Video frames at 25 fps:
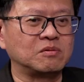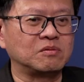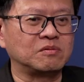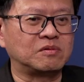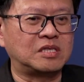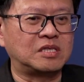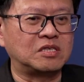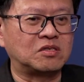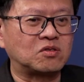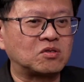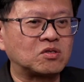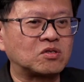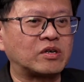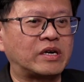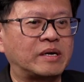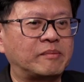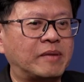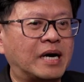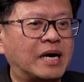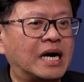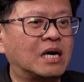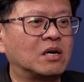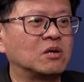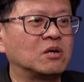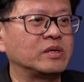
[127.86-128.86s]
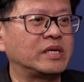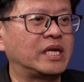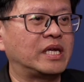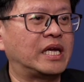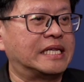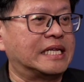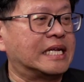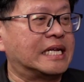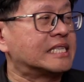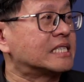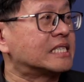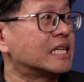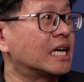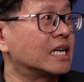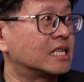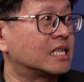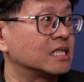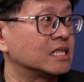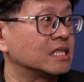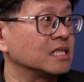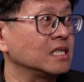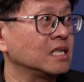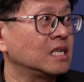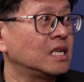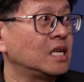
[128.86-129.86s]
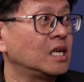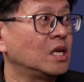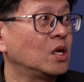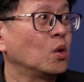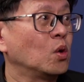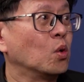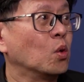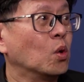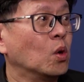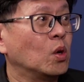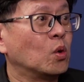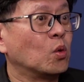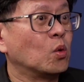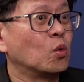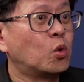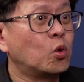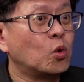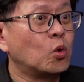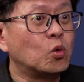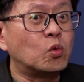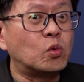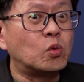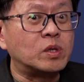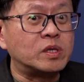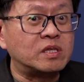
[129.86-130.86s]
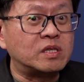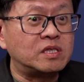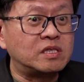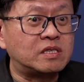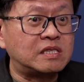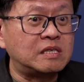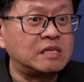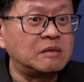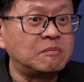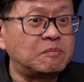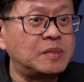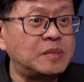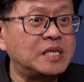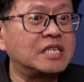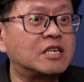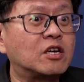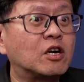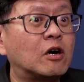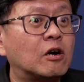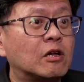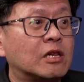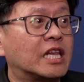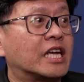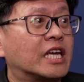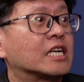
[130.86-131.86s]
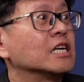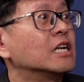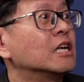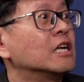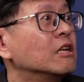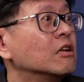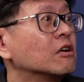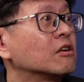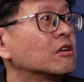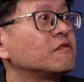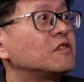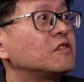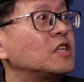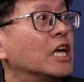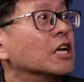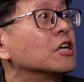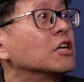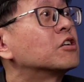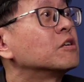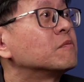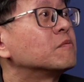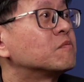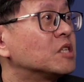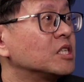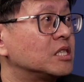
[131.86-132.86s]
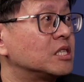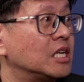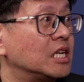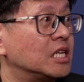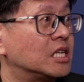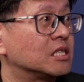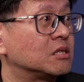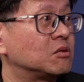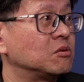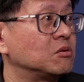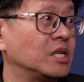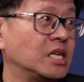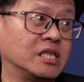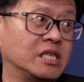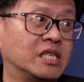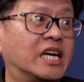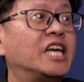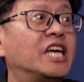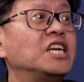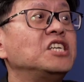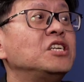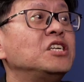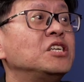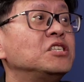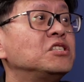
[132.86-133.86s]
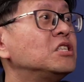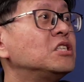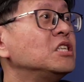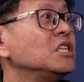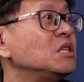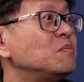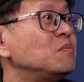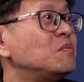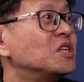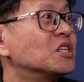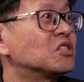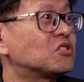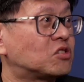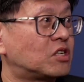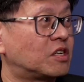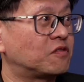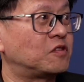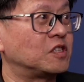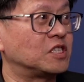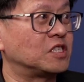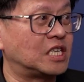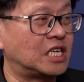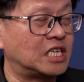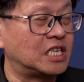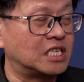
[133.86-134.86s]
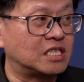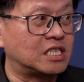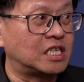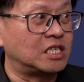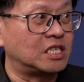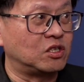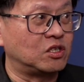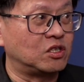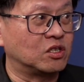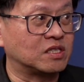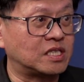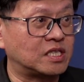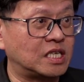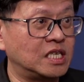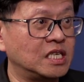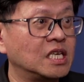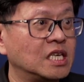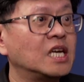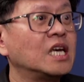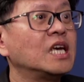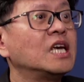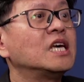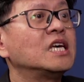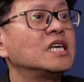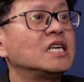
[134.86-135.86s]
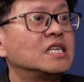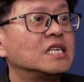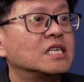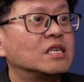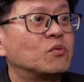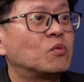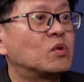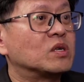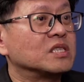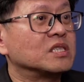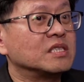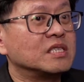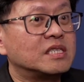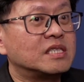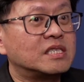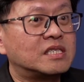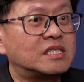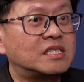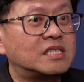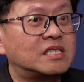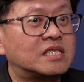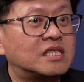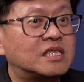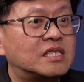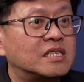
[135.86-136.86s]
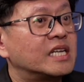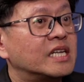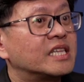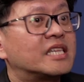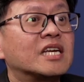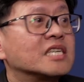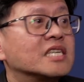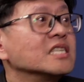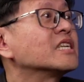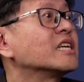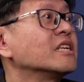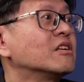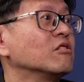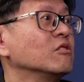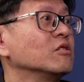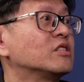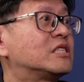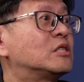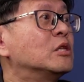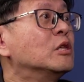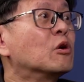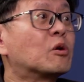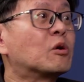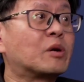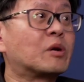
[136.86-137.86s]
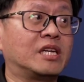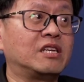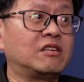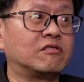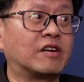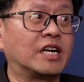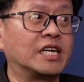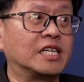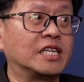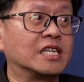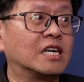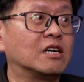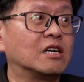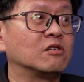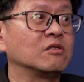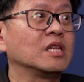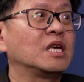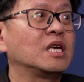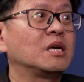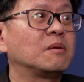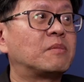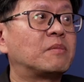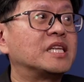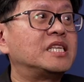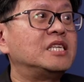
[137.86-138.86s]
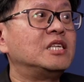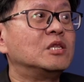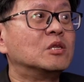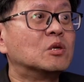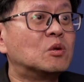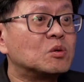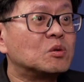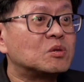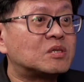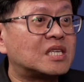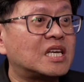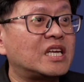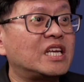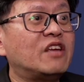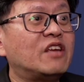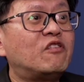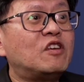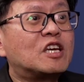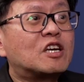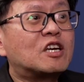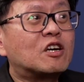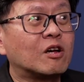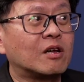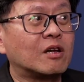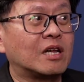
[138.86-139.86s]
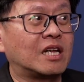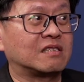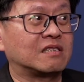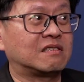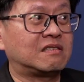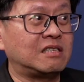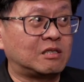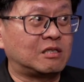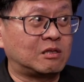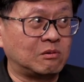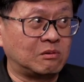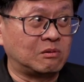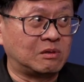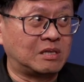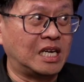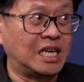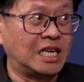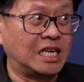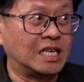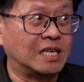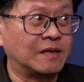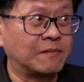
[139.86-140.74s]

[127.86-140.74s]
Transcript: describe how an attacker who would simply collect a lot of the encrypted data today, the HTTPS traffic data that you're saying, well, the attacker cannot look at it right now, but he knows that if he collects it today,